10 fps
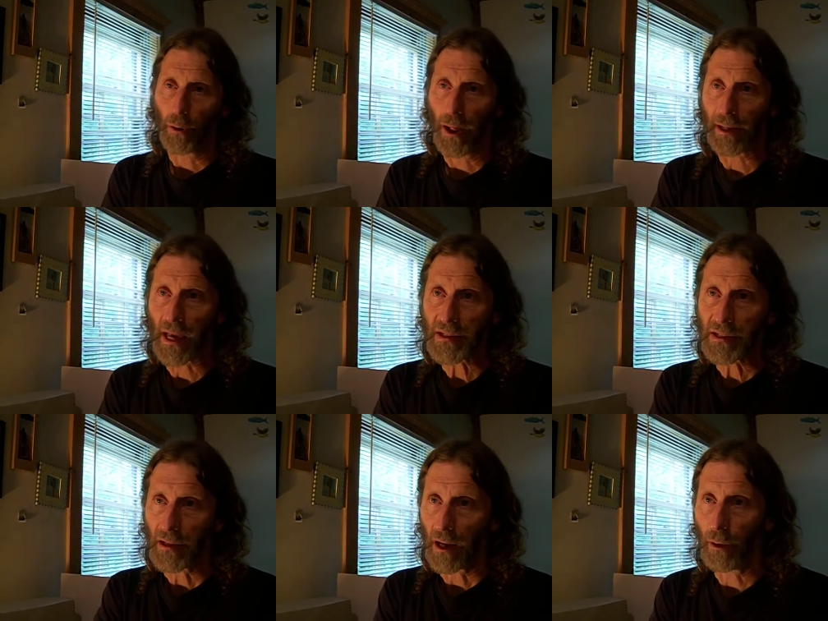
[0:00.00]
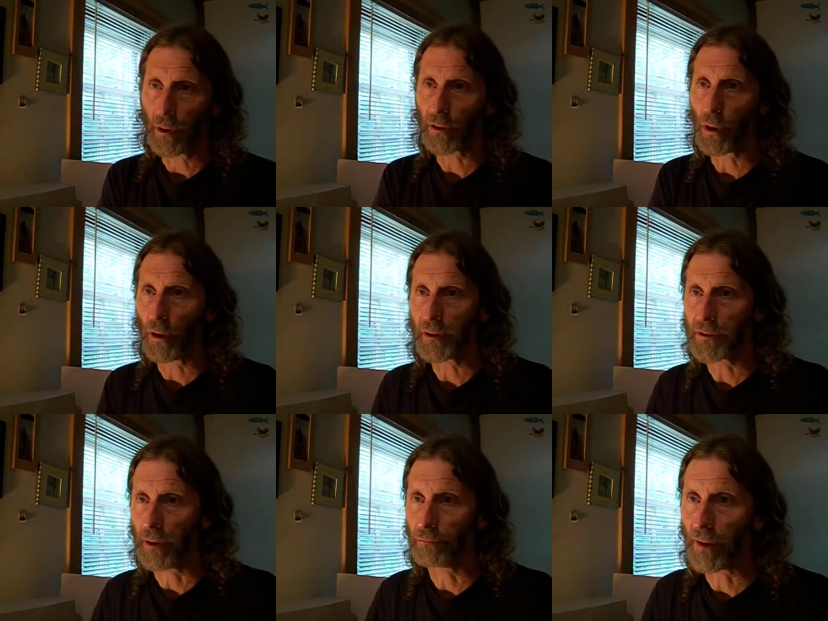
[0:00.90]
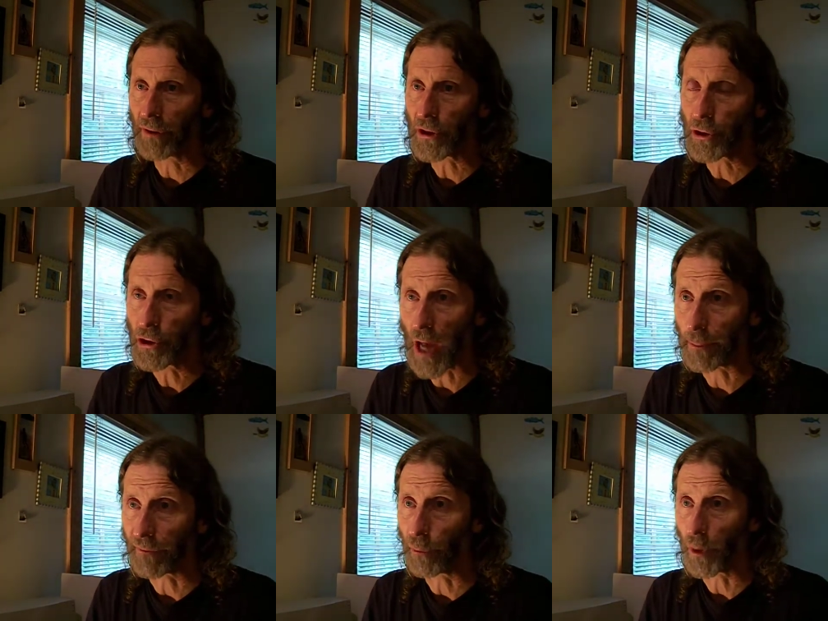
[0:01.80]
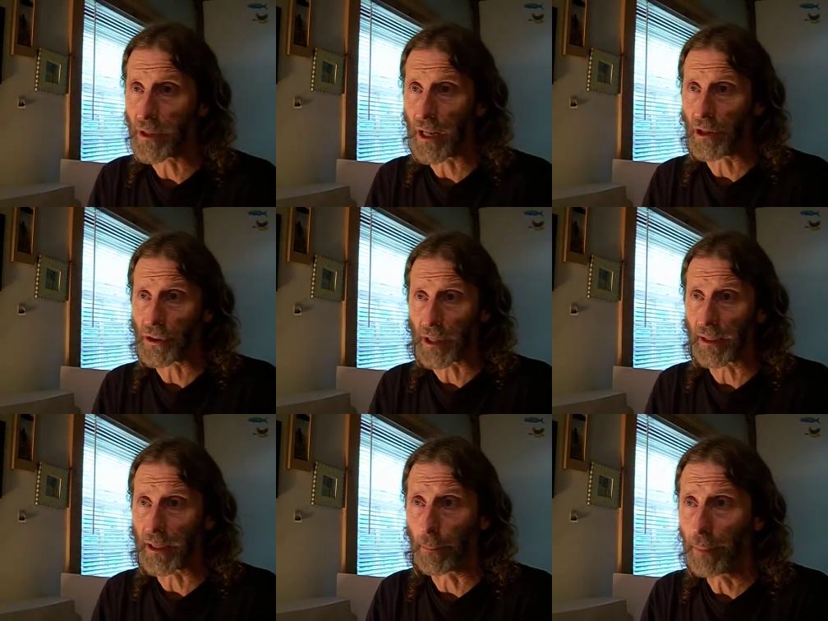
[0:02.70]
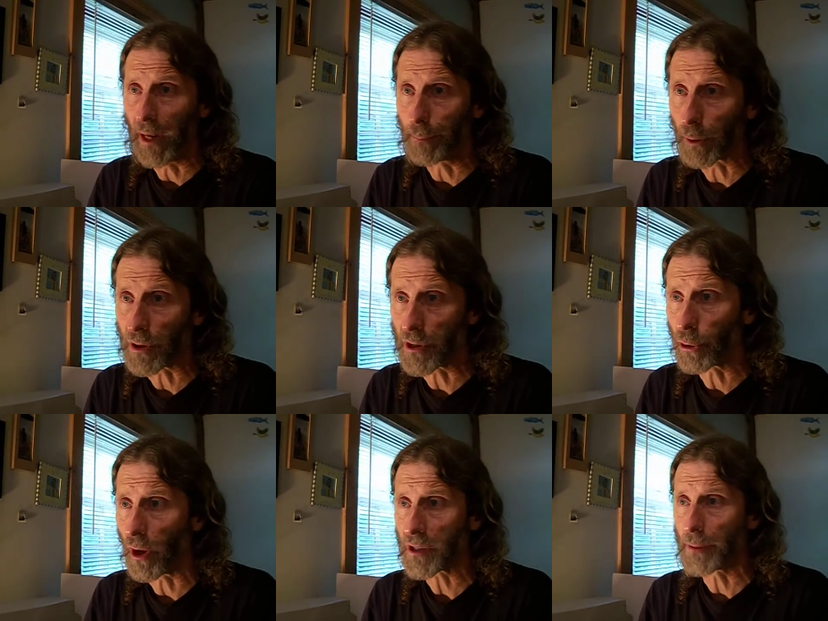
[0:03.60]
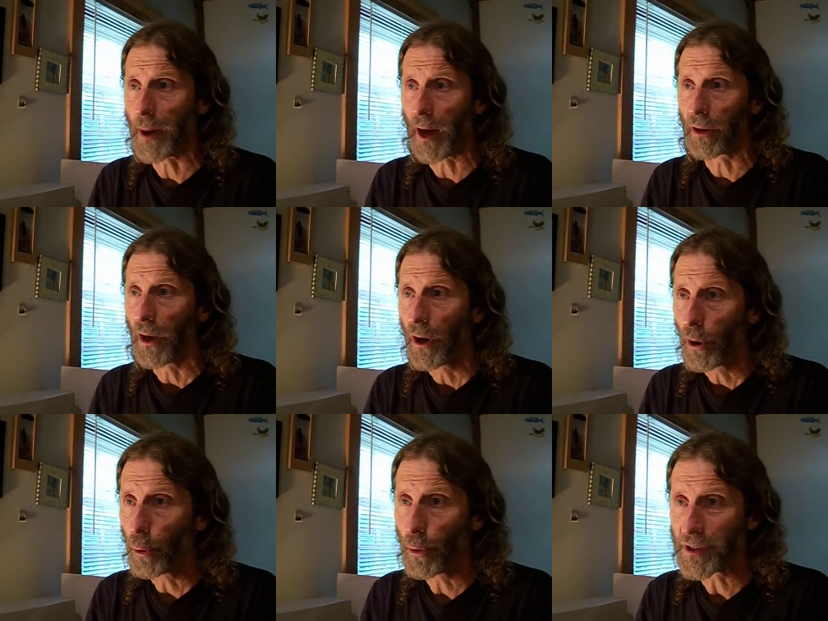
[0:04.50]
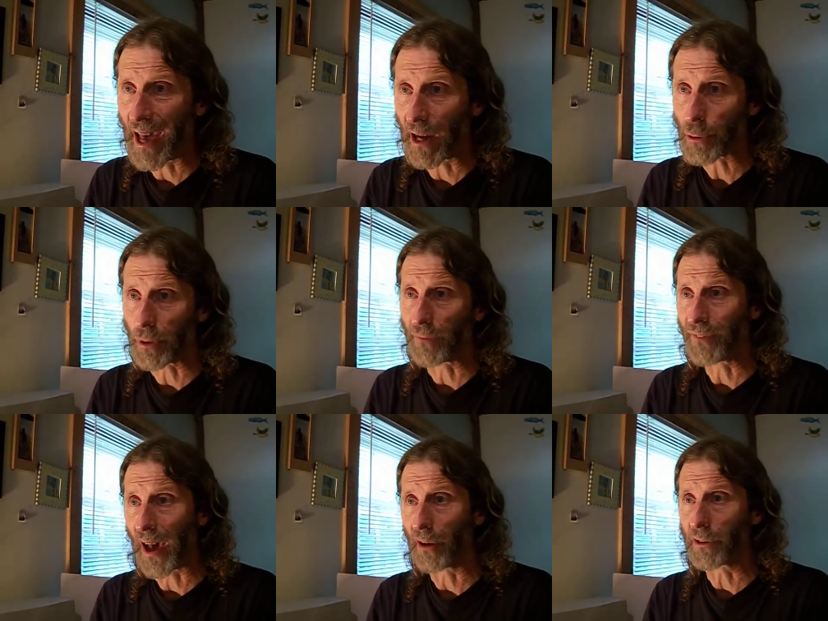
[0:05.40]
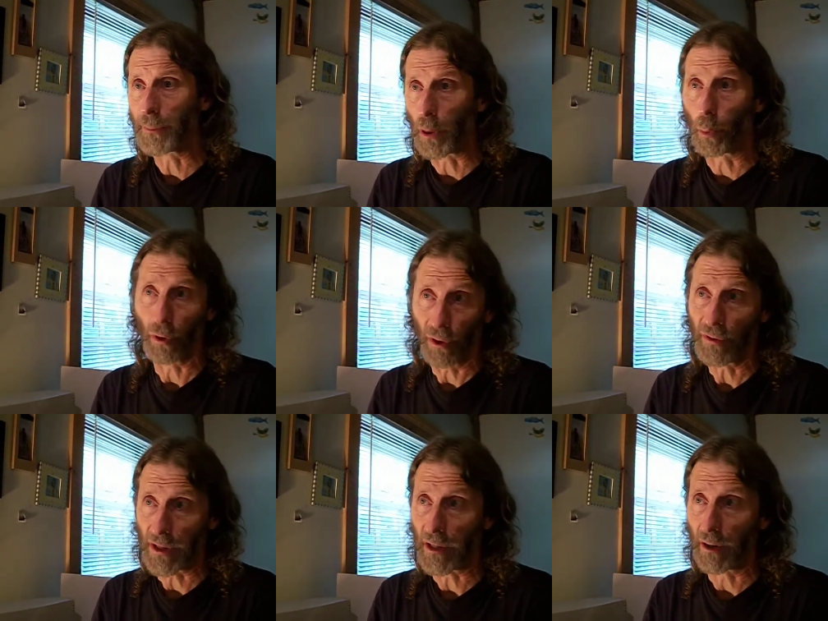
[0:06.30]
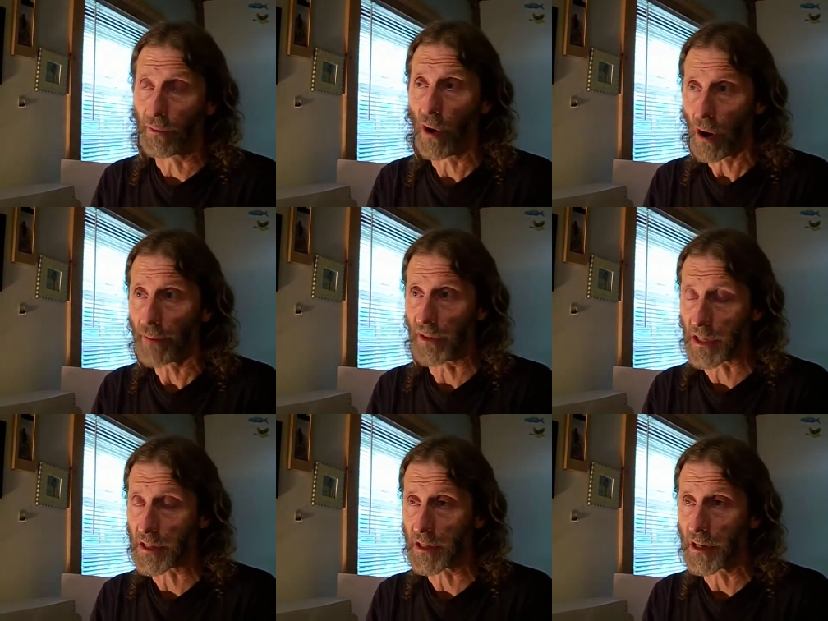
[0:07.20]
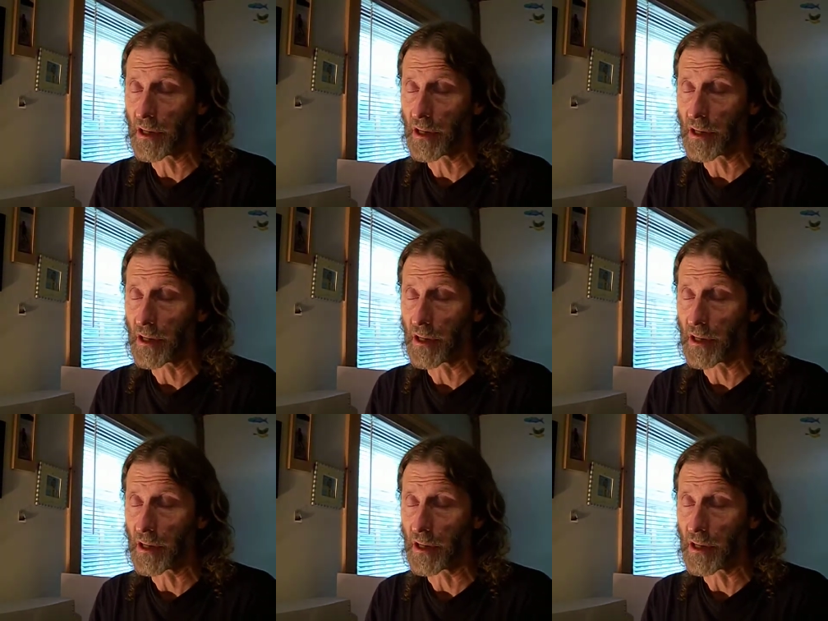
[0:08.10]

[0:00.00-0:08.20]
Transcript: well, I guess I want to go into Revelation chapter 14 just a little bit because it talks about who is actually found to be worthy of harvest.